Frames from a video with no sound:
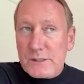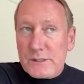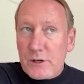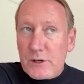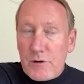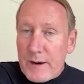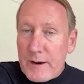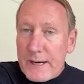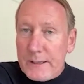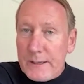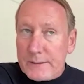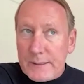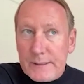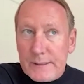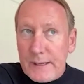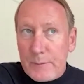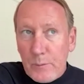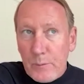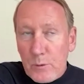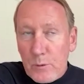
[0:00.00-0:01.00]
the crowd, and
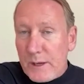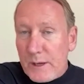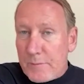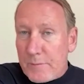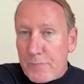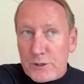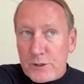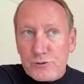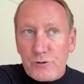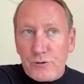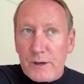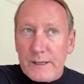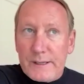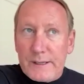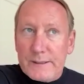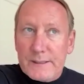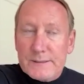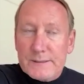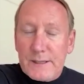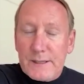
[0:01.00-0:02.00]
they will get
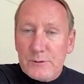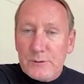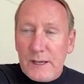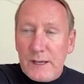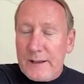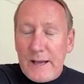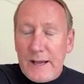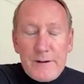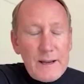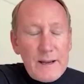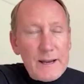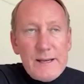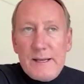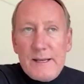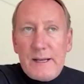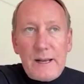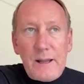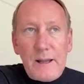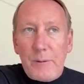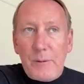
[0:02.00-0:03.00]
frustrated. There's no doubt. Any
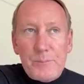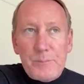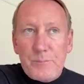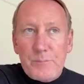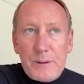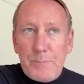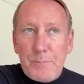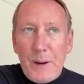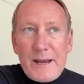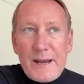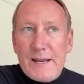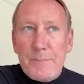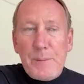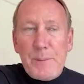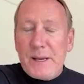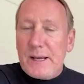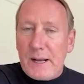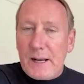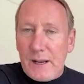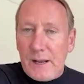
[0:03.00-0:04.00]
club, any
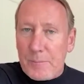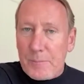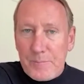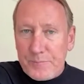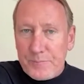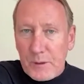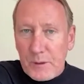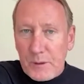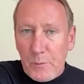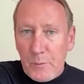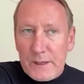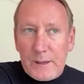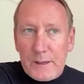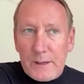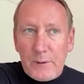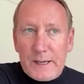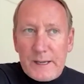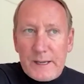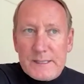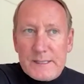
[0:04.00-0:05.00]
big club, when
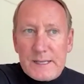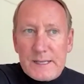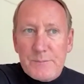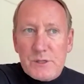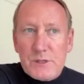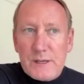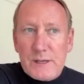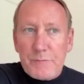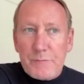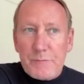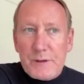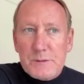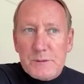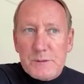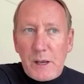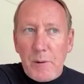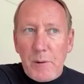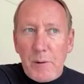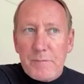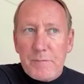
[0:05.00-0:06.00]
they seem to nothing's
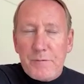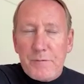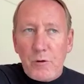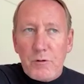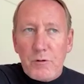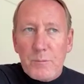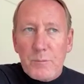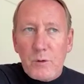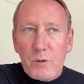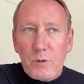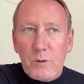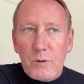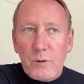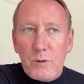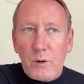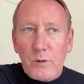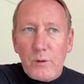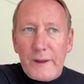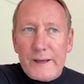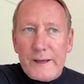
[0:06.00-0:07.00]
going for them,
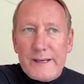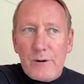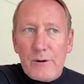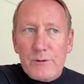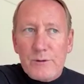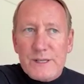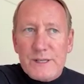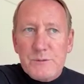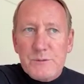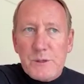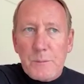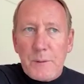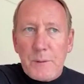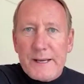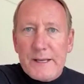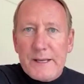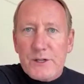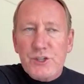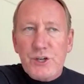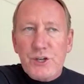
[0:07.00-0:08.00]
or they can't seem to
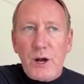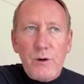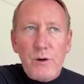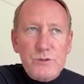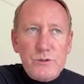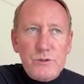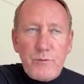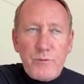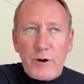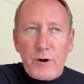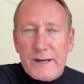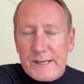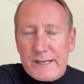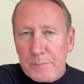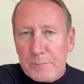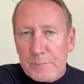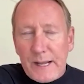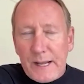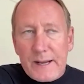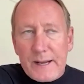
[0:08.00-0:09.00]
make a chance or break
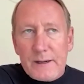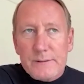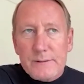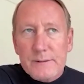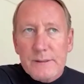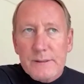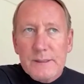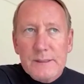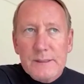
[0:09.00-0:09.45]
them down,